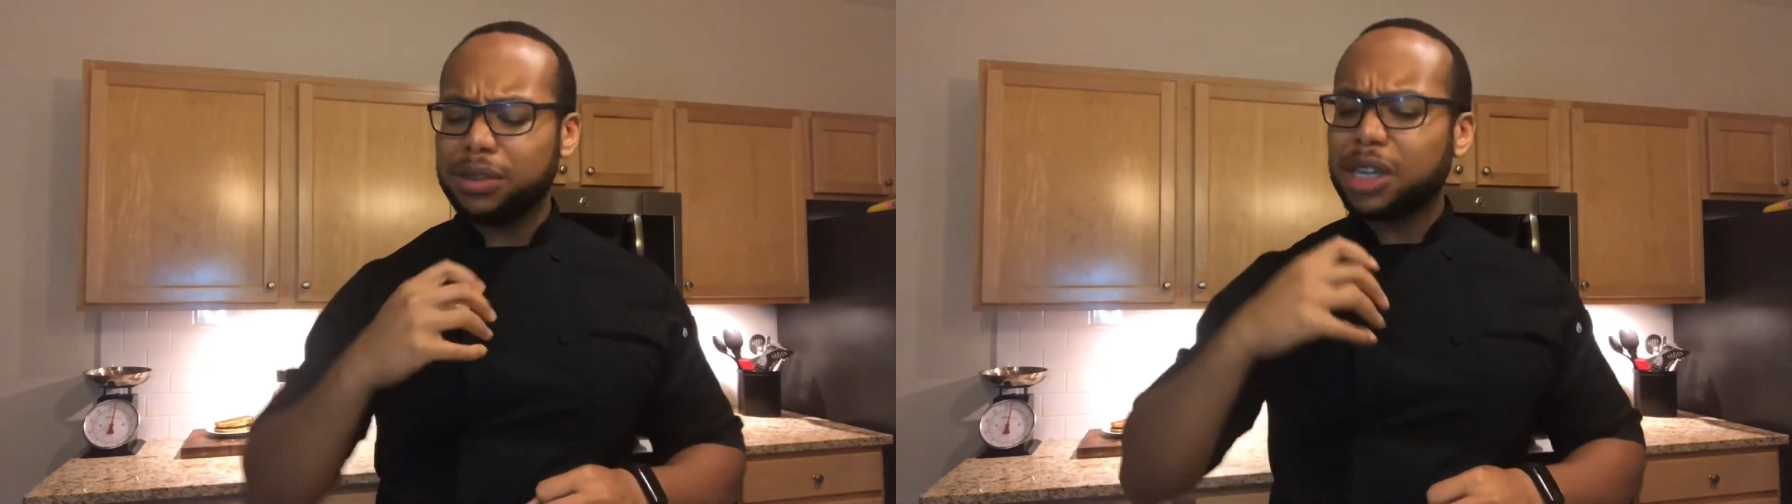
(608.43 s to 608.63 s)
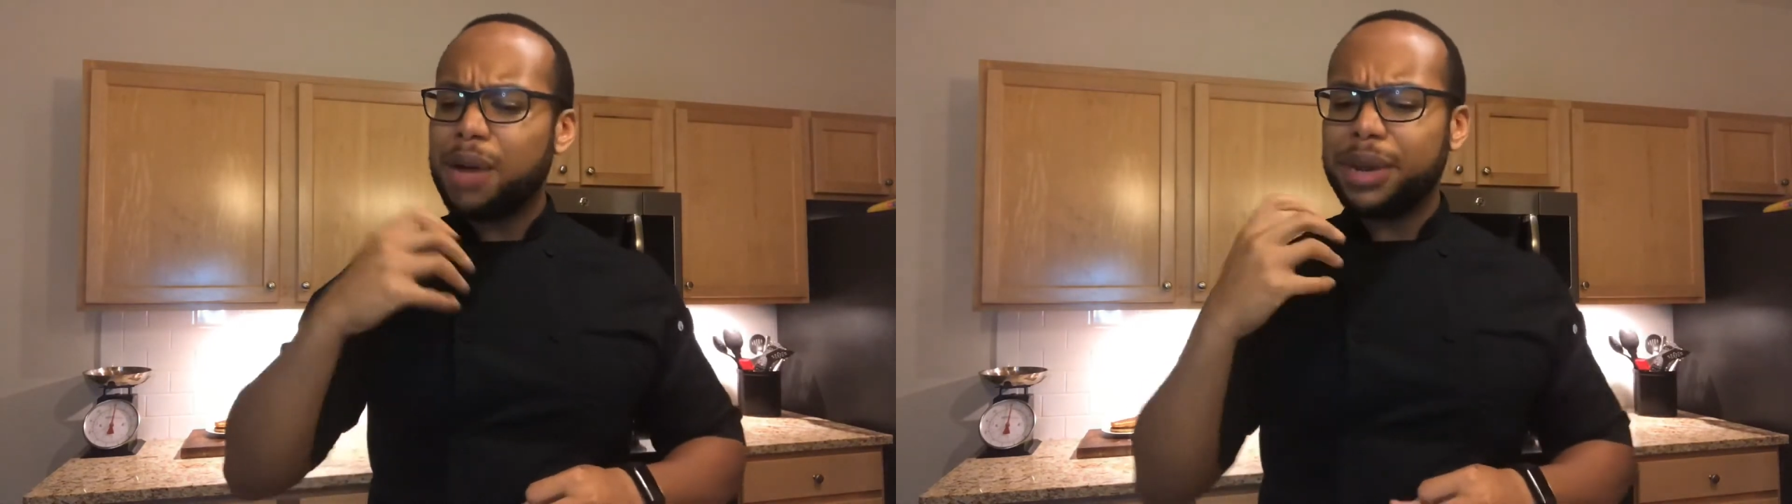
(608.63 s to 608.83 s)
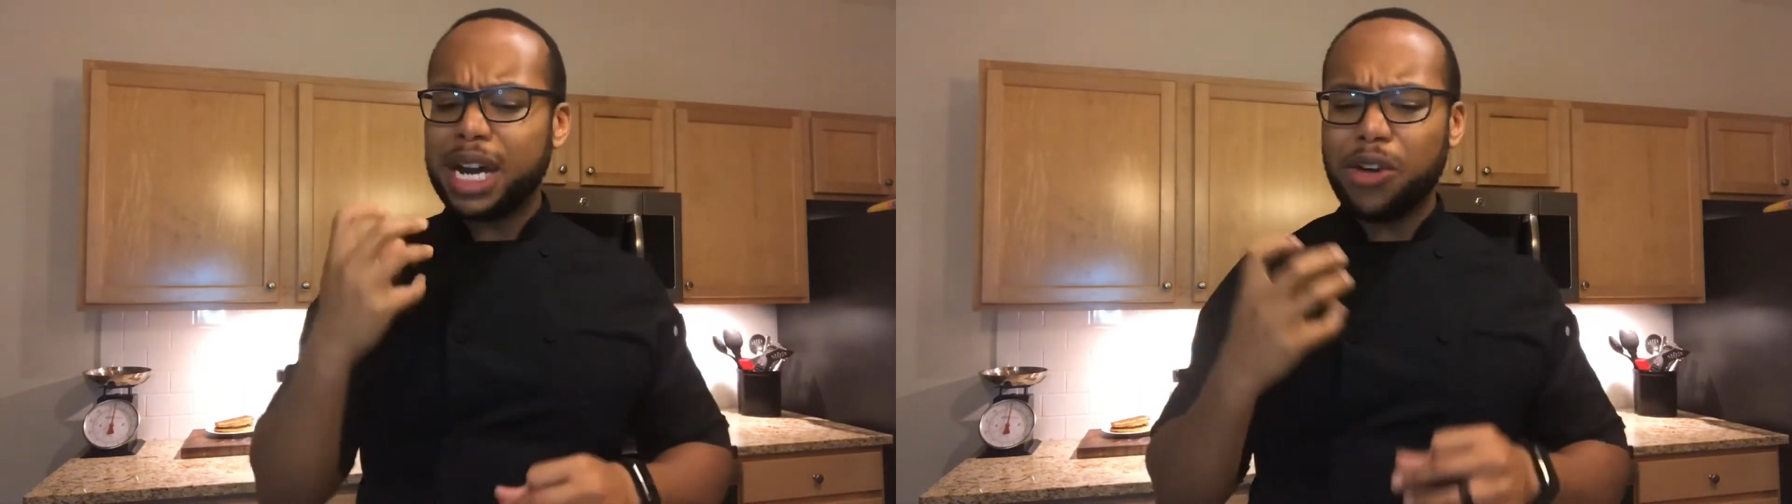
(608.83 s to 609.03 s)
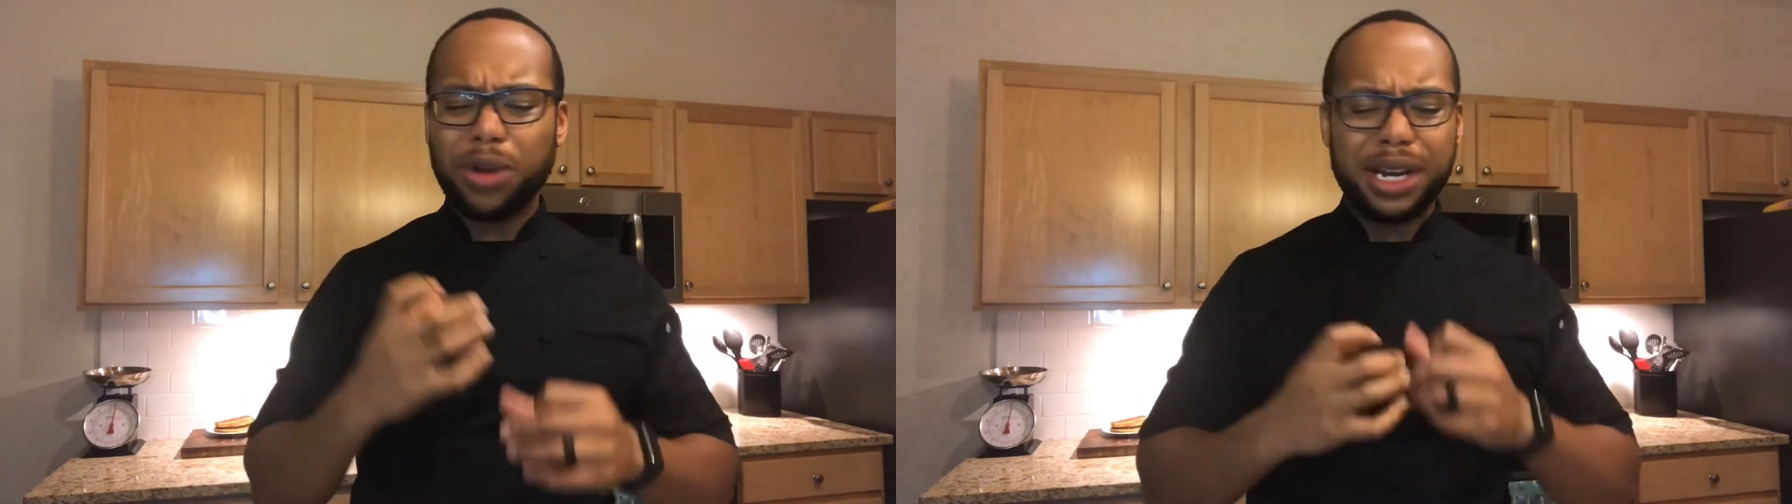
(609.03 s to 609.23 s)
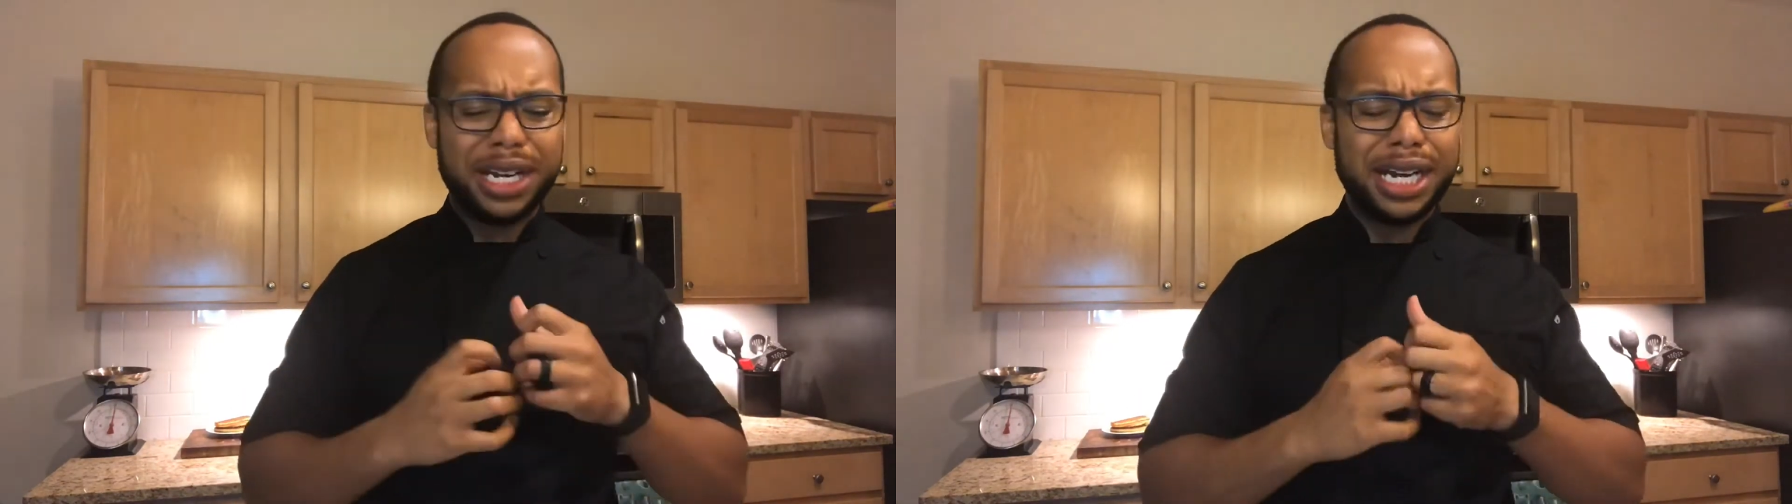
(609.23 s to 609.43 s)
coming out
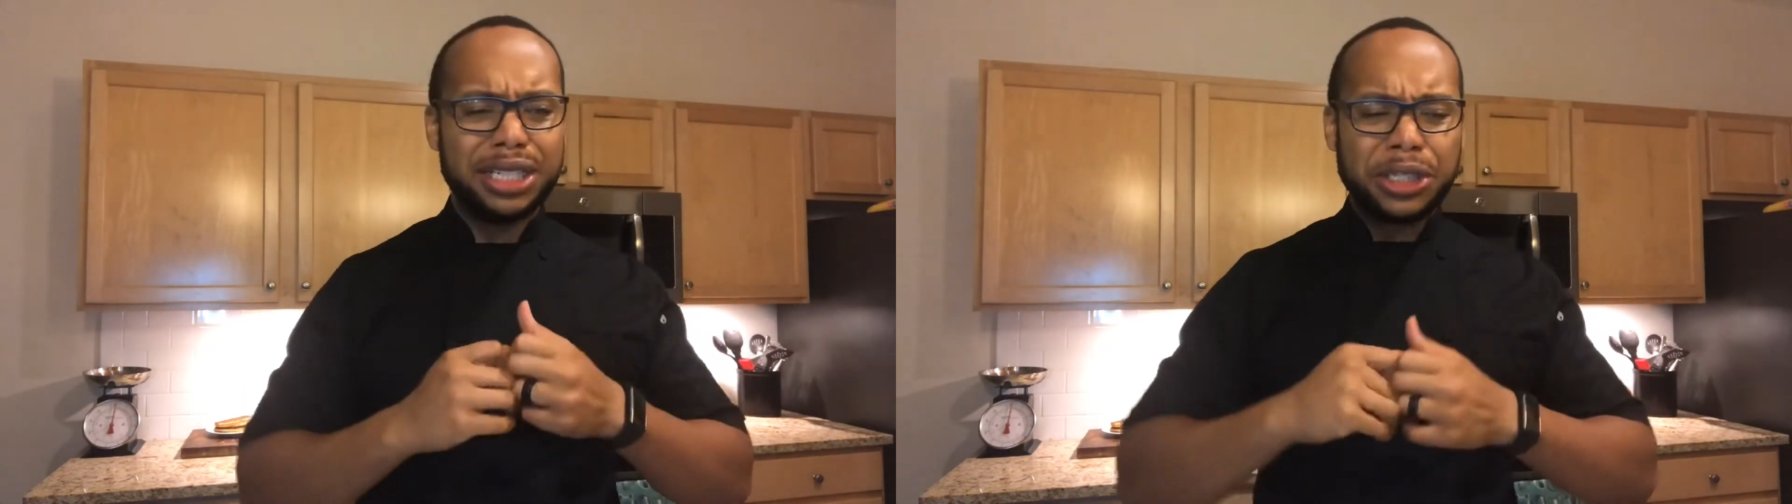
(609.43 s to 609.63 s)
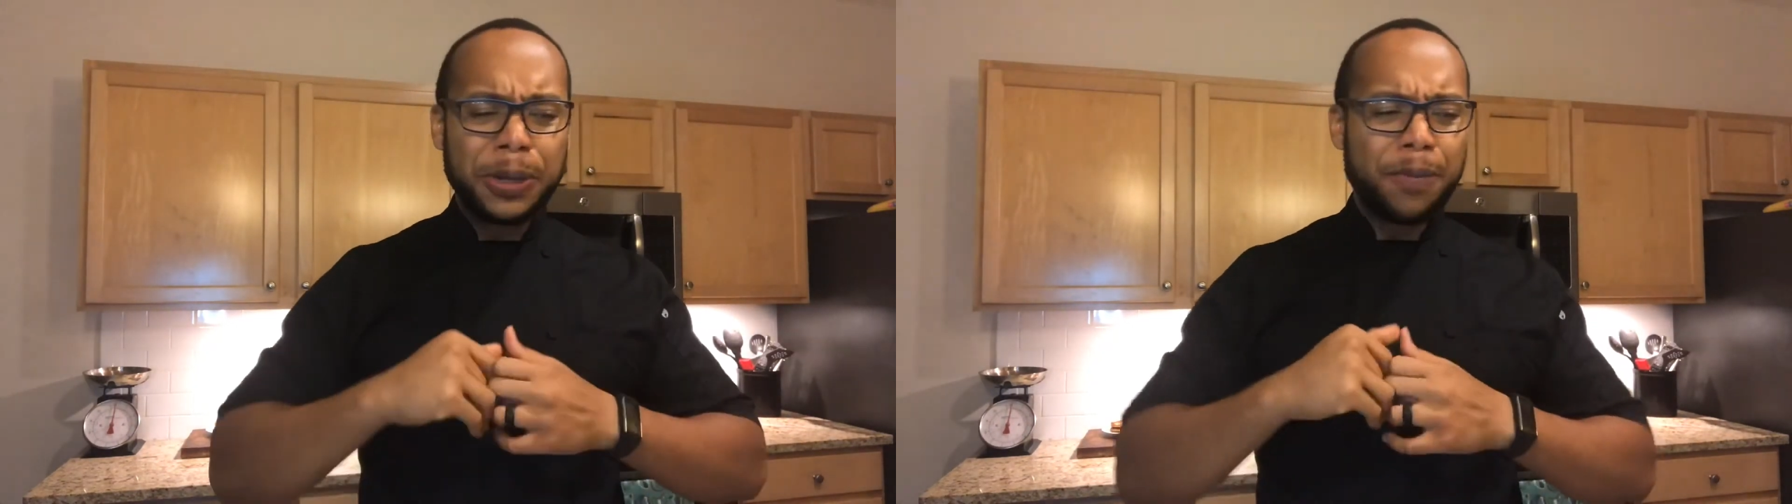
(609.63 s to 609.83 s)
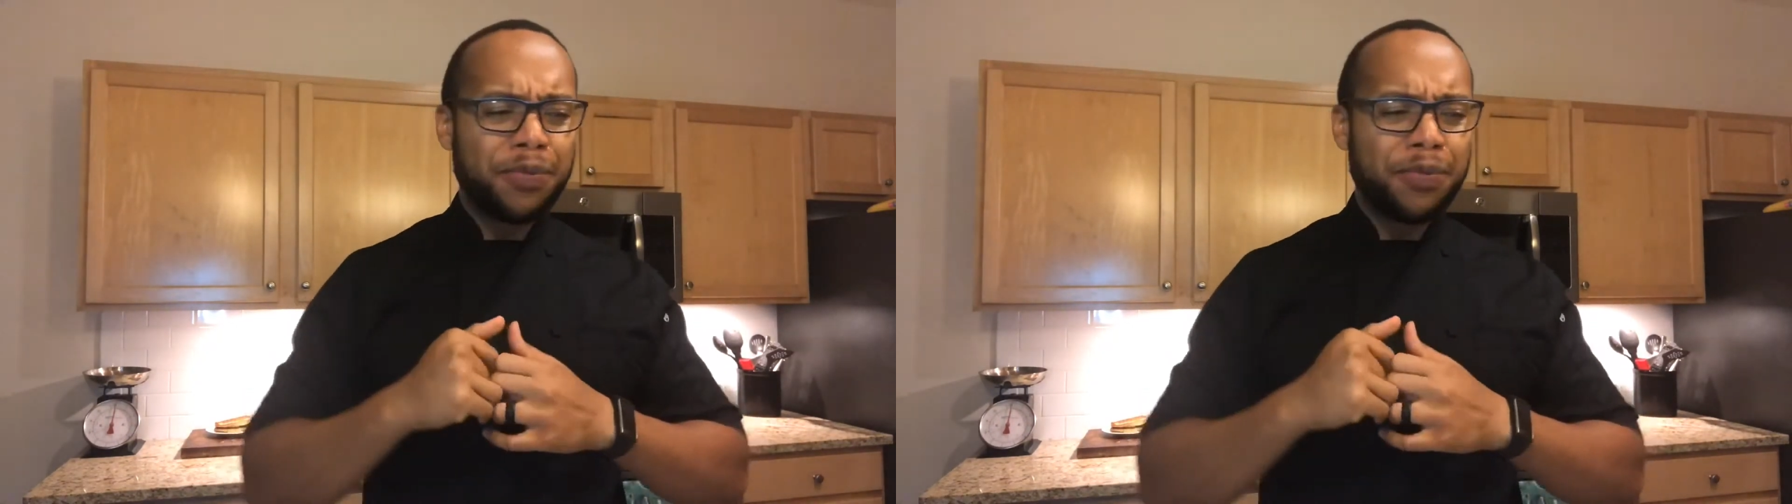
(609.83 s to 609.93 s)
with a nice